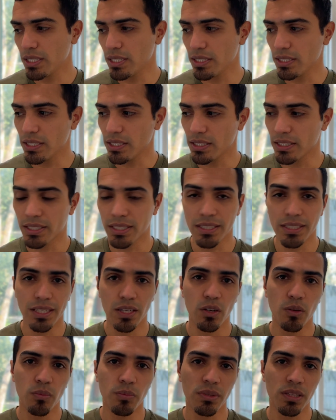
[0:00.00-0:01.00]
It can
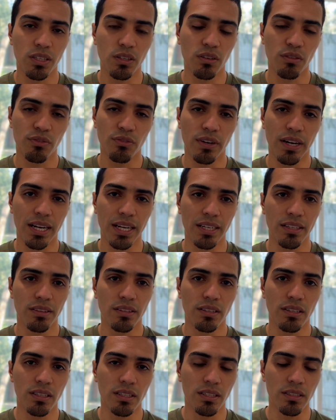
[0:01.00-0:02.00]
help clarify
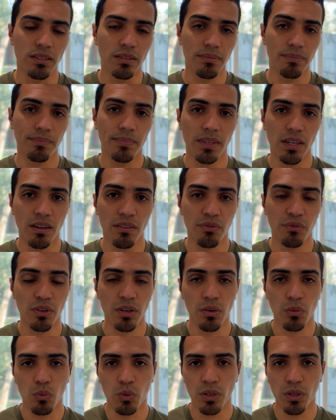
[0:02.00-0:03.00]
the
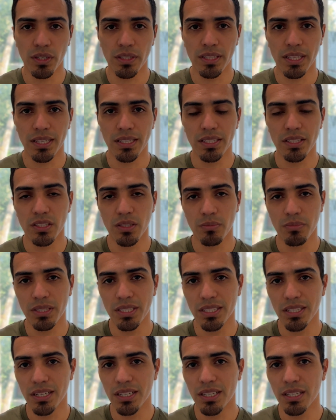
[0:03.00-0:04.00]
upfront work that needs to
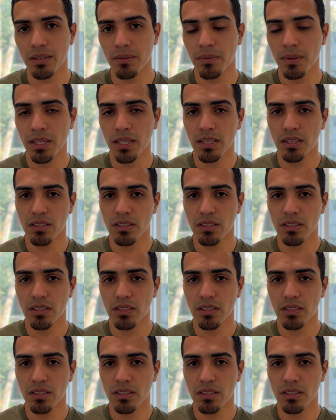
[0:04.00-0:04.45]
be done